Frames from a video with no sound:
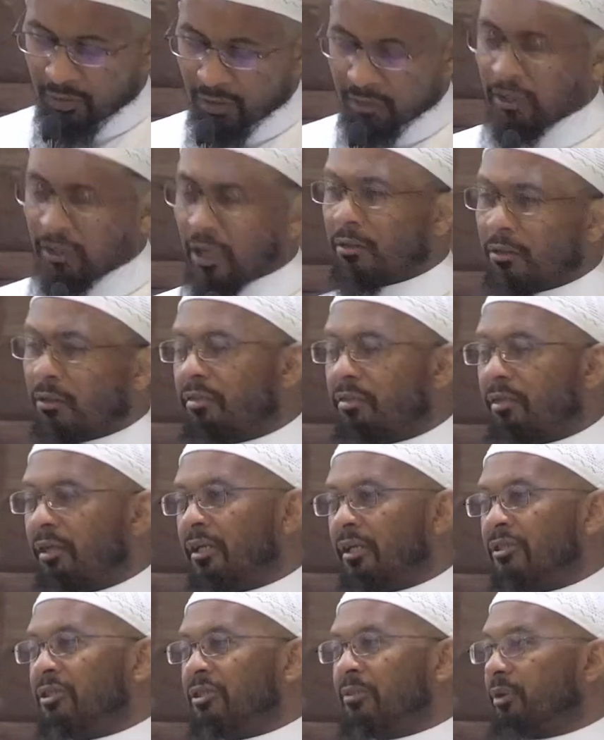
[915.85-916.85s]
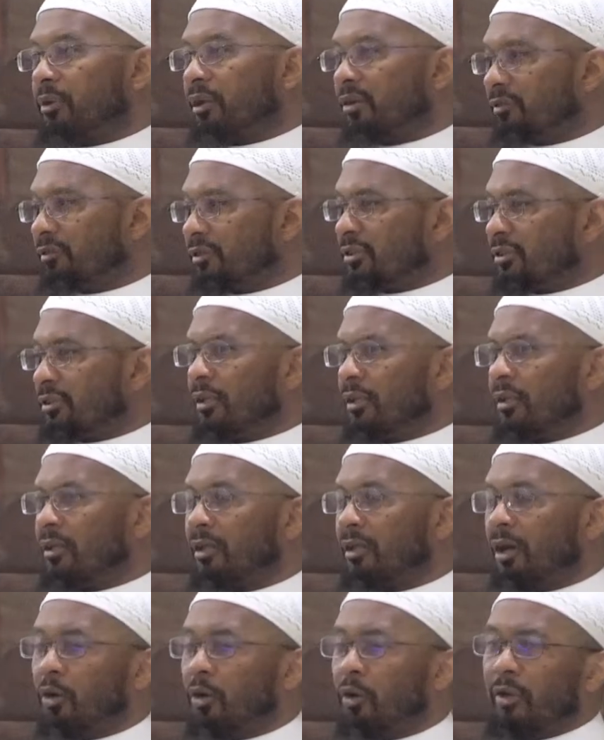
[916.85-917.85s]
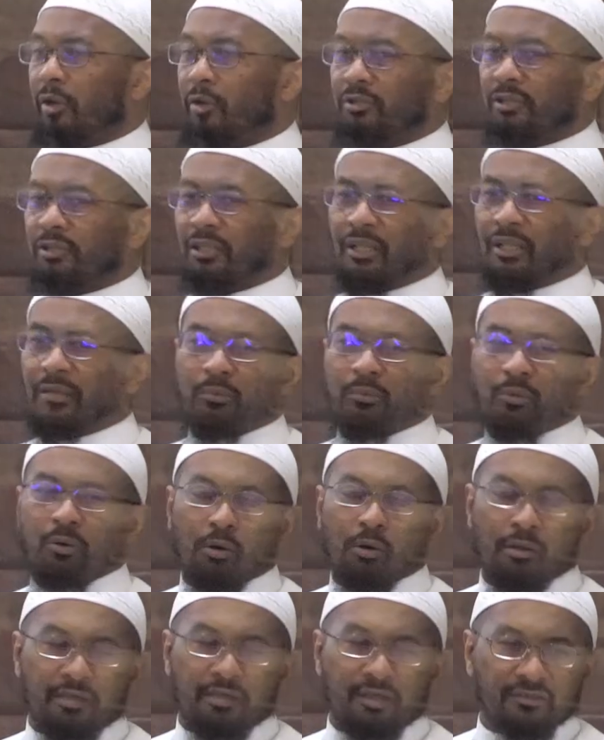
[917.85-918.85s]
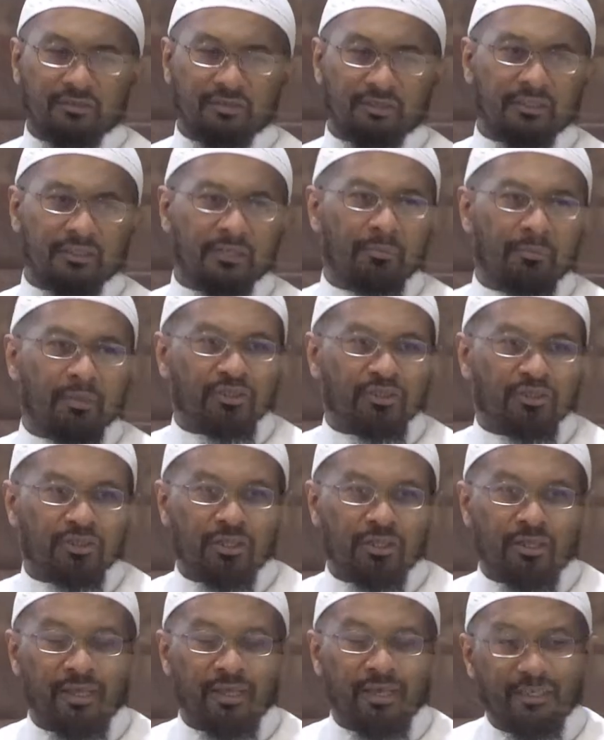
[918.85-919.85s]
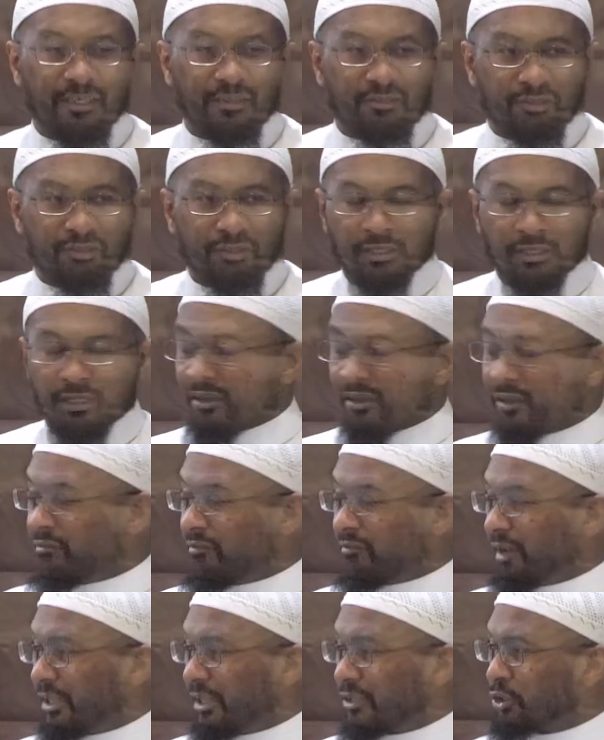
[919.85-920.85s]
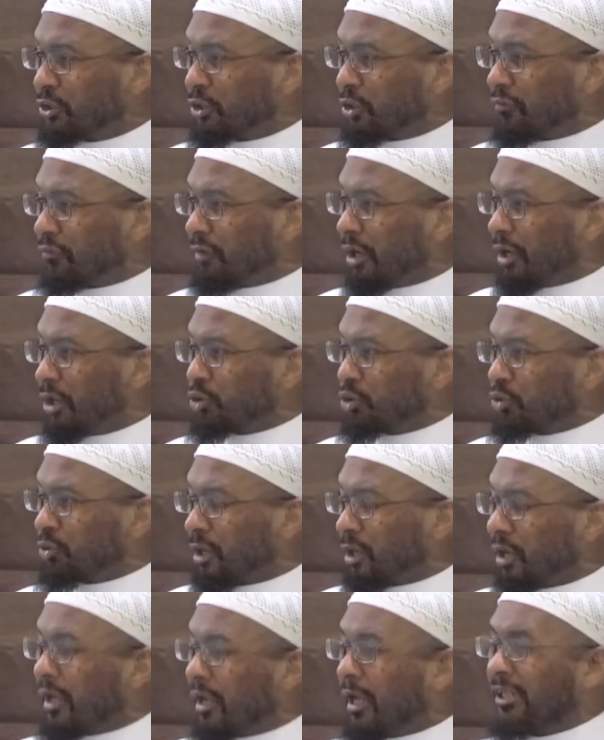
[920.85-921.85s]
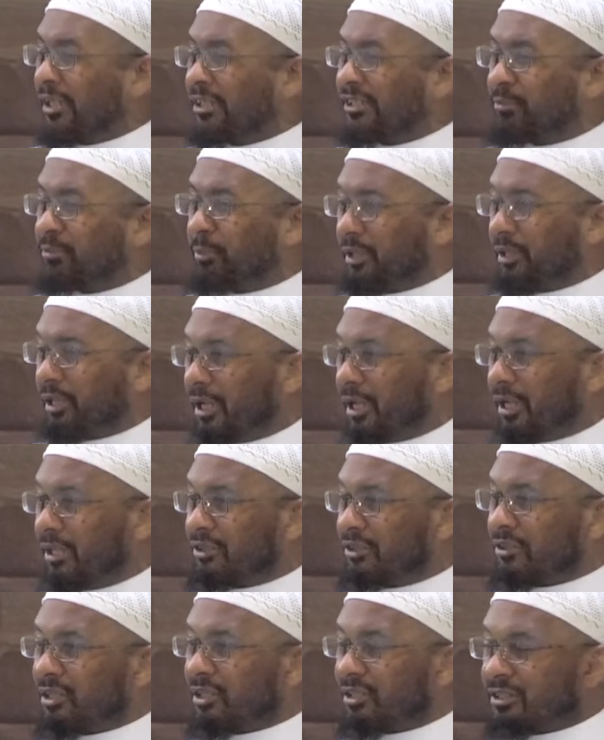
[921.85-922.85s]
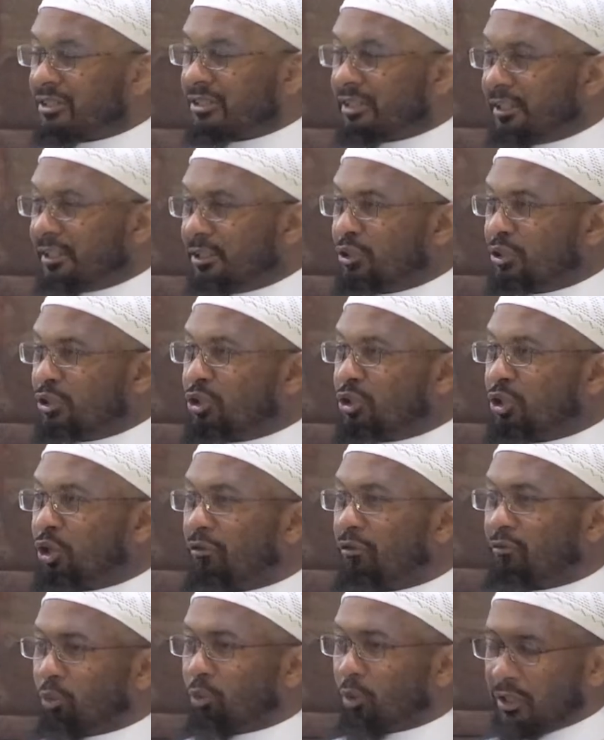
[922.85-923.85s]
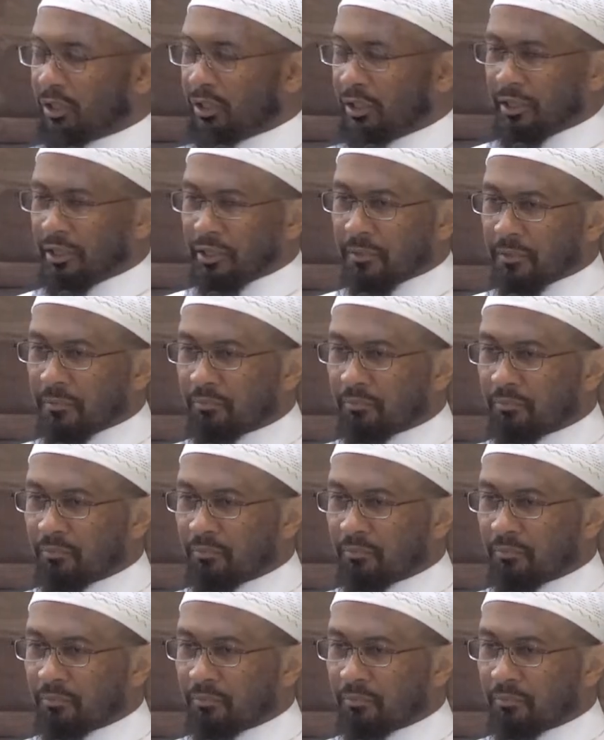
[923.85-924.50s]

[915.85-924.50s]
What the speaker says: The other thing is the Prophet sallallahu alaihi wasallam authentically mentioned that the fasting of Ashura expiates the sins of 1 year.